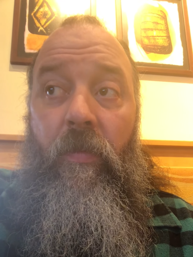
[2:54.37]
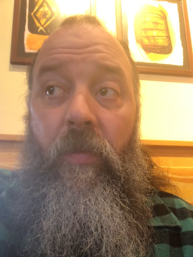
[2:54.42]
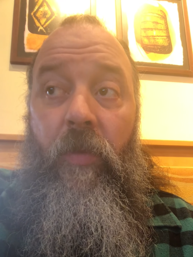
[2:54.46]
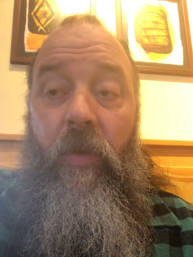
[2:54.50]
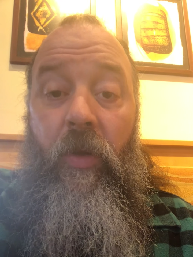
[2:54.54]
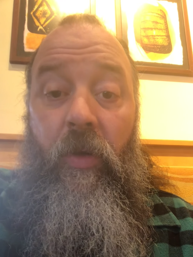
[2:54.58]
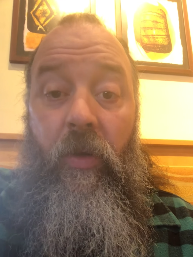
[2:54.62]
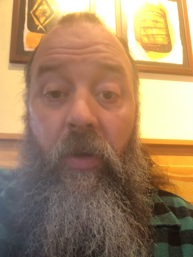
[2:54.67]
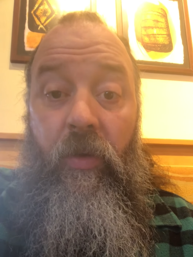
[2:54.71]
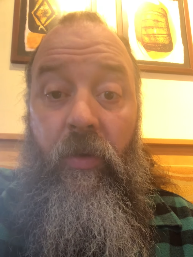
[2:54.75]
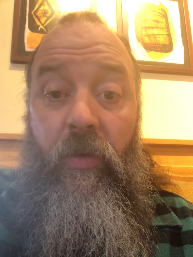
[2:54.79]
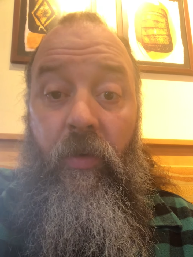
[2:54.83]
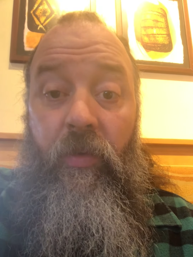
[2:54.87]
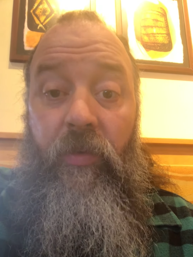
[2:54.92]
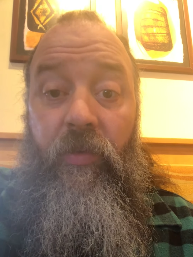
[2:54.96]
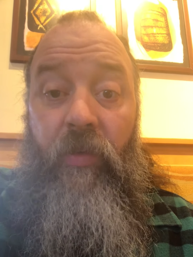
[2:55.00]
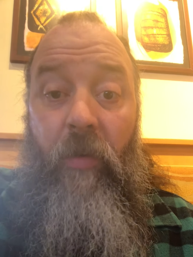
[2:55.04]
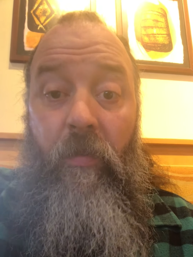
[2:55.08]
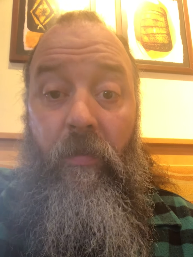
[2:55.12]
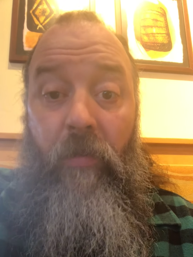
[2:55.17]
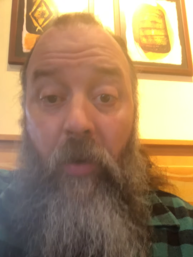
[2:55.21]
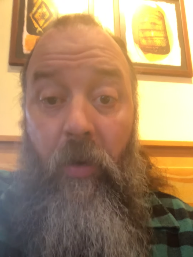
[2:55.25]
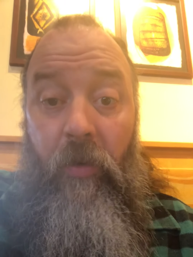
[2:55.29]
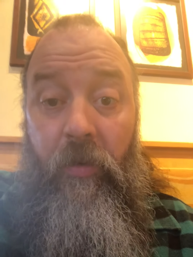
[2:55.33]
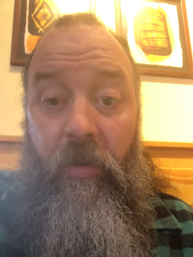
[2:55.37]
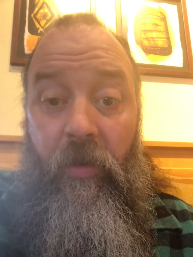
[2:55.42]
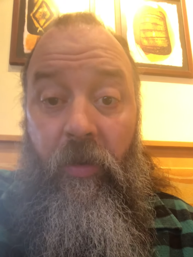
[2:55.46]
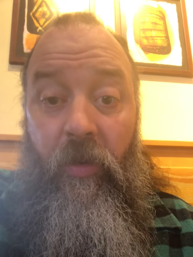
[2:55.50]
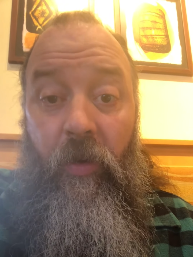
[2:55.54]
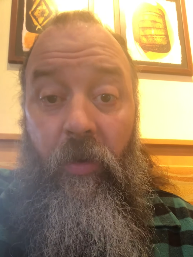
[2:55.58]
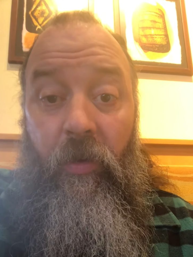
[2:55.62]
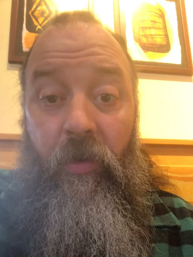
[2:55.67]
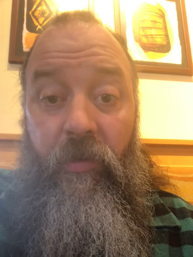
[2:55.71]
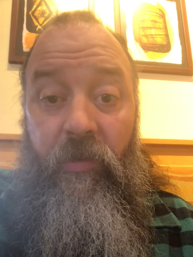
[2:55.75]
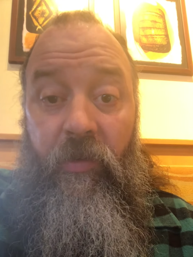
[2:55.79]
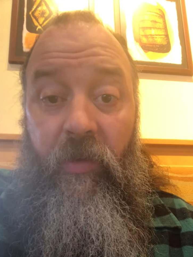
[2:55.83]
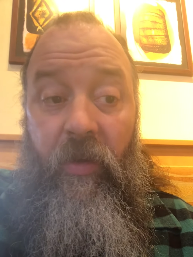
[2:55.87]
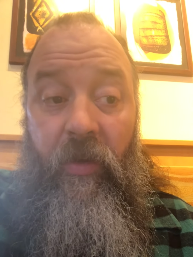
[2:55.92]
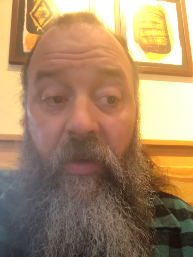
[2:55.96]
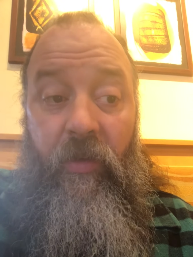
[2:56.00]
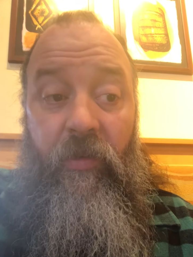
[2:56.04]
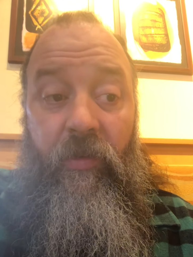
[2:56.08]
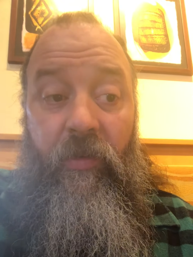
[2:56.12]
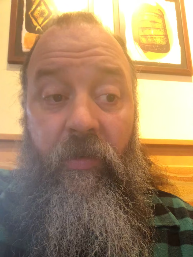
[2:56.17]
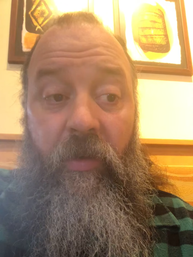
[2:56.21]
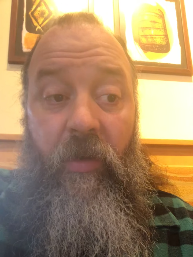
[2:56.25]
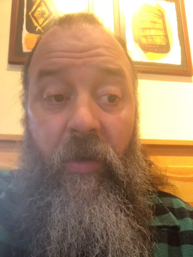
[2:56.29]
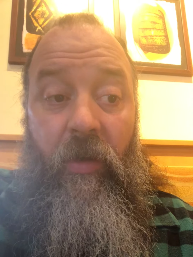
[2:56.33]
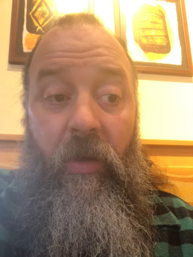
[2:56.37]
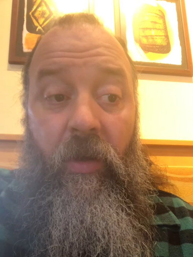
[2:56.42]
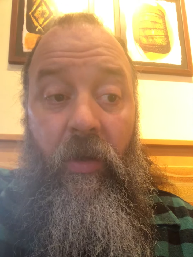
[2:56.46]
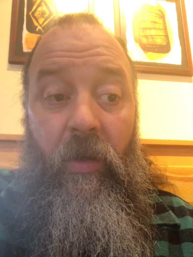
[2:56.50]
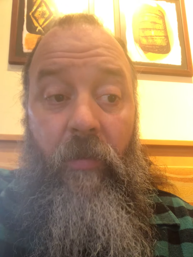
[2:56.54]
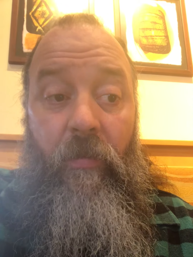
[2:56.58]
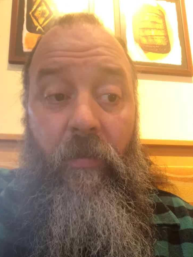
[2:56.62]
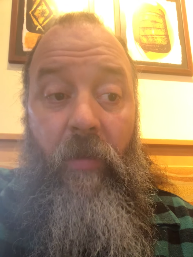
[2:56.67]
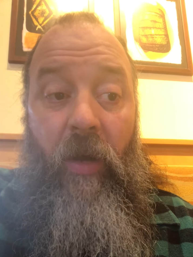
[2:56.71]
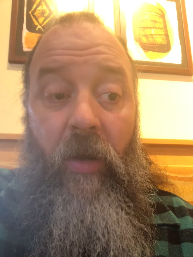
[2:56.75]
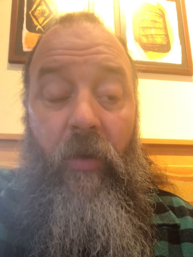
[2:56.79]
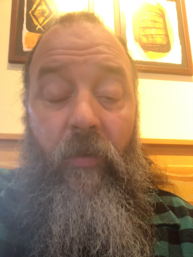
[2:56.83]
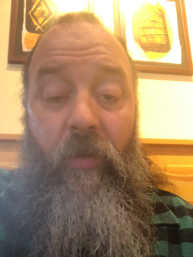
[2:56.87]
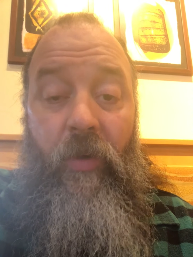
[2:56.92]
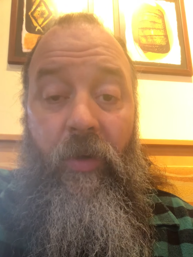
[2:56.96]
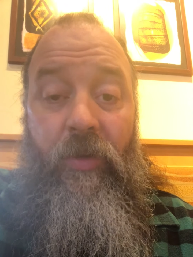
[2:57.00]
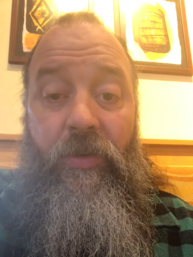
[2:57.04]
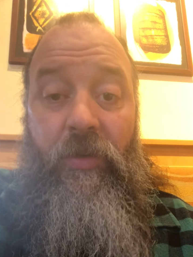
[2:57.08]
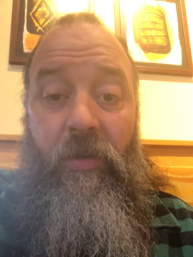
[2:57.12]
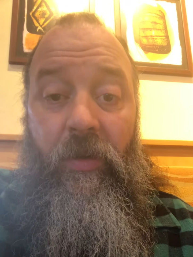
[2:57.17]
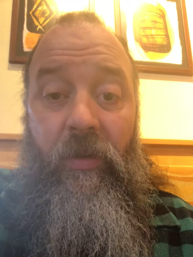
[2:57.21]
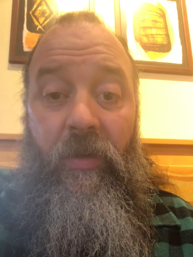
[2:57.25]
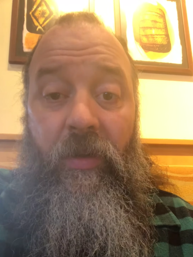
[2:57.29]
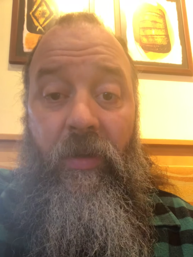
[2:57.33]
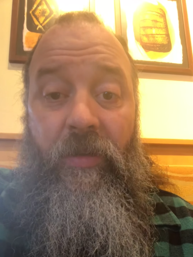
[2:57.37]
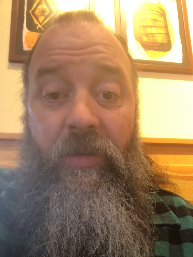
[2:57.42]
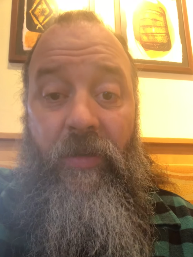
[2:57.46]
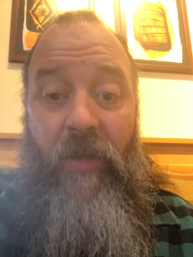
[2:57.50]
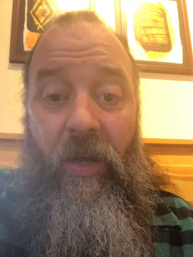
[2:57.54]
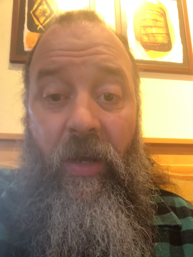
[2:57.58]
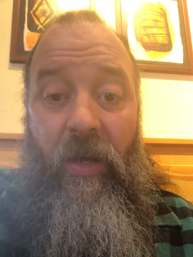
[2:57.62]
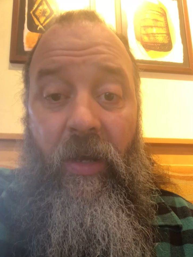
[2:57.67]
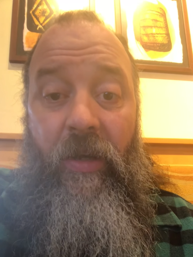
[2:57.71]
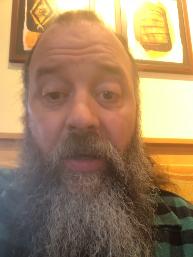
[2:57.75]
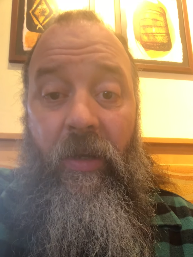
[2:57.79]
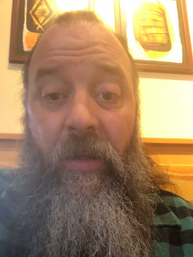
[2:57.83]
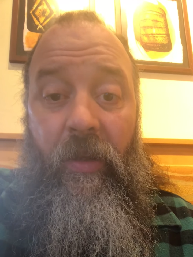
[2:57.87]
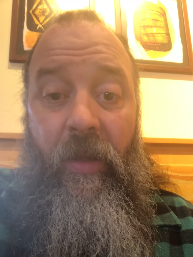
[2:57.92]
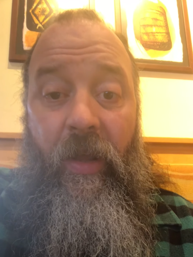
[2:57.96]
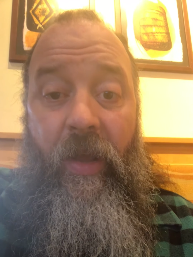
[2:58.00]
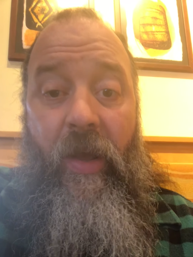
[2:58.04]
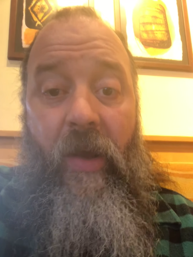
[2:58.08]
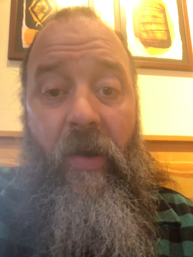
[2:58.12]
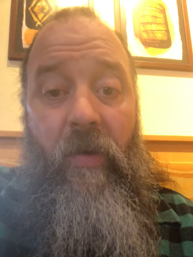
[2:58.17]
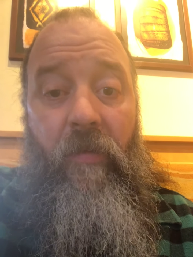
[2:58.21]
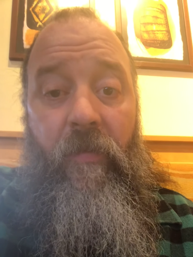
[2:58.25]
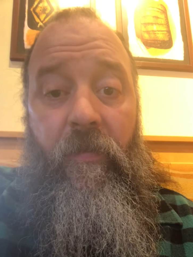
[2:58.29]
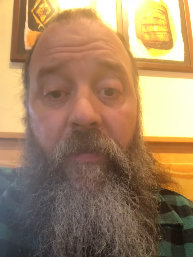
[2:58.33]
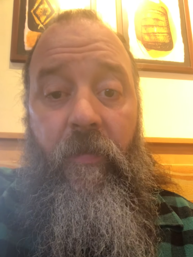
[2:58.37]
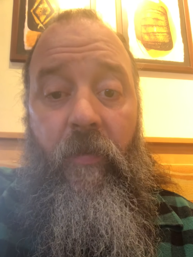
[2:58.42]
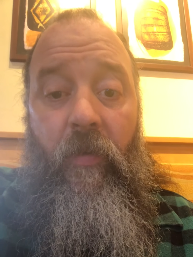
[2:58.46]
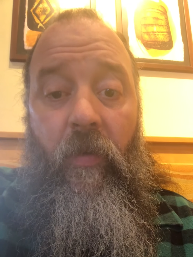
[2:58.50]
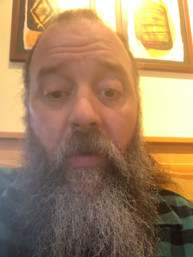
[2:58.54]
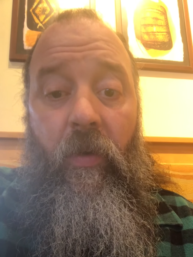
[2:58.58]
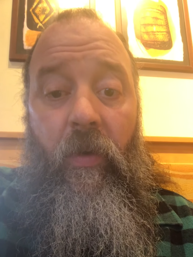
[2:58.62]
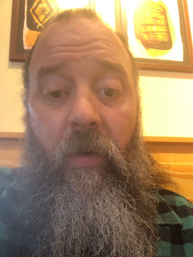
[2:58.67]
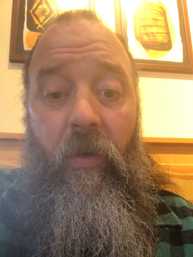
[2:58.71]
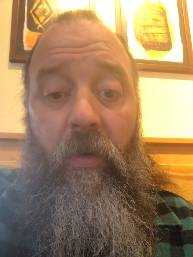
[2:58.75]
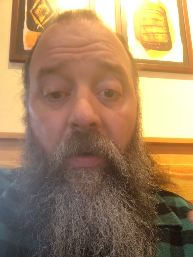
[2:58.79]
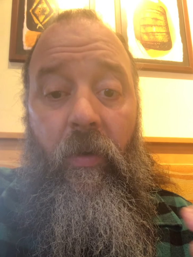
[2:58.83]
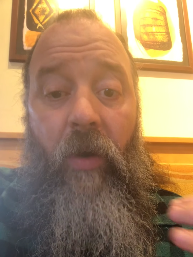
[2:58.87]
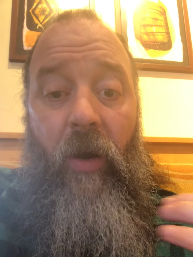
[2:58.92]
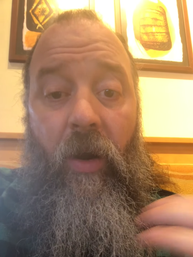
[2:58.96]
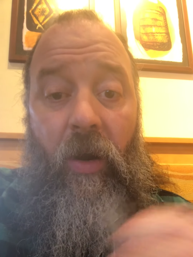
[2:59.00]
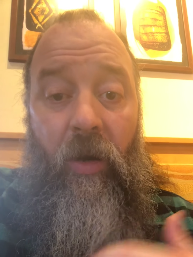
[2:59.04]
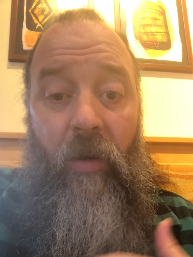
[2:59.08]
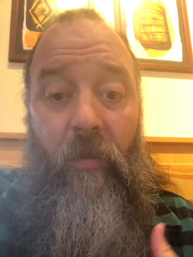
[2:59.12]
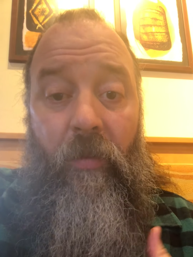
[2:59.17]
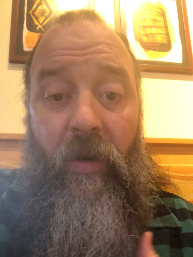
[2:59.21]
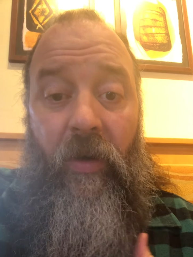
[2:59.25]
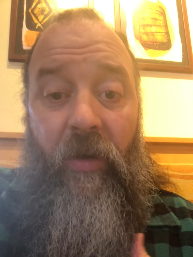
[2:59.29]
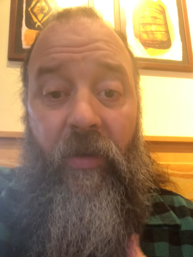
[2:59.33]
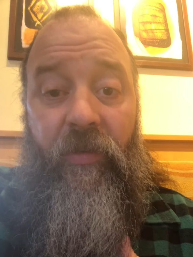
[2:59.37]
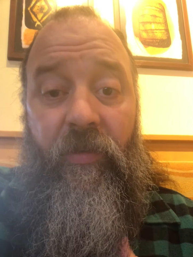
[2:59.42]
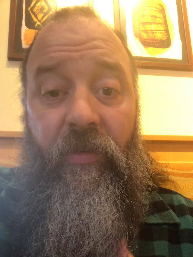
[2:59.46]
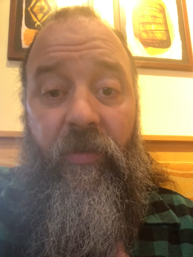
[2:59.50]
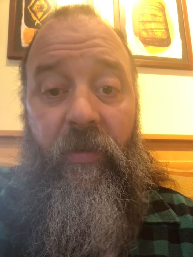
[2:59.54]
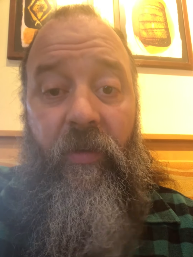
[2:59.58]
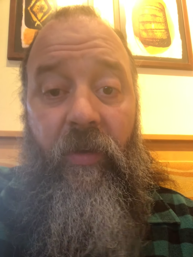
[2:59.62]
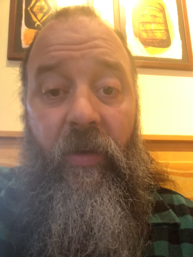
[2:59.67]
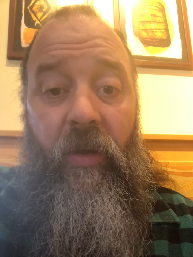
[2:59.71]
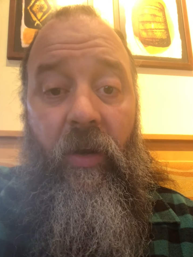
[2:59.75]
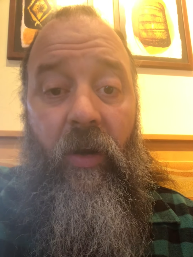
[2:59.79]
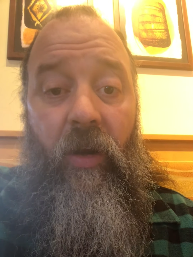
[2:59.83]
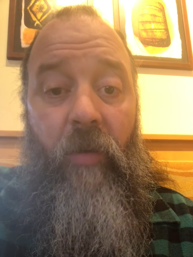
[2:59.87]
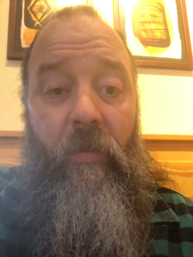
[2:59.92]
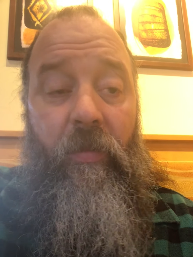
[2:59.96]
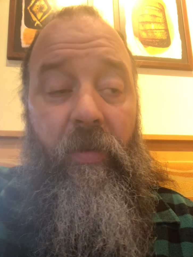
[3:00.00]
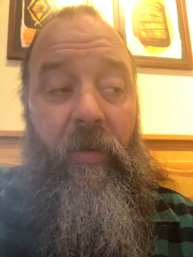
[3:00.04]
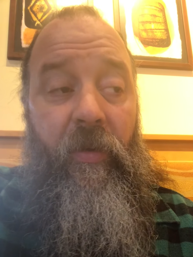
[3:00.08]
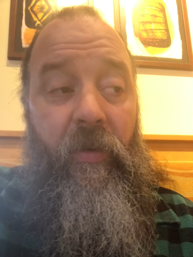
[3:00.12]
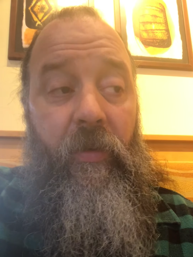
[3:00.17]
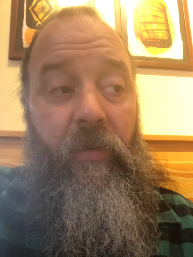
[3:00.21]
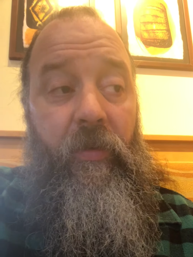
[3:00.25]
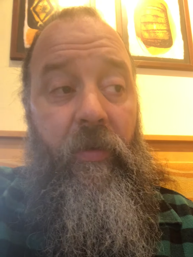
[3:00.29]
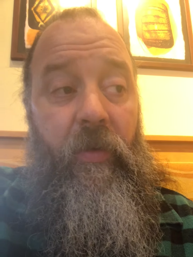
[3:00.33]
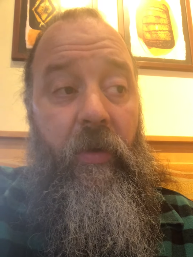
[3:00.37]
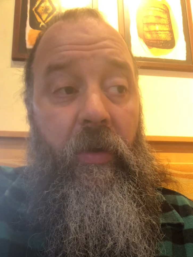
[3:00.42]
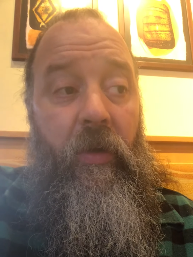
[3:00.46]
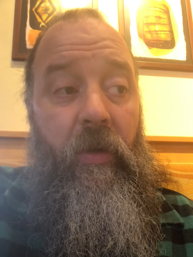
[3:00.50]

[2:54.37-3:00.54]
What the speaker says: the good news on both of those is my original design and layout for our bus and our build,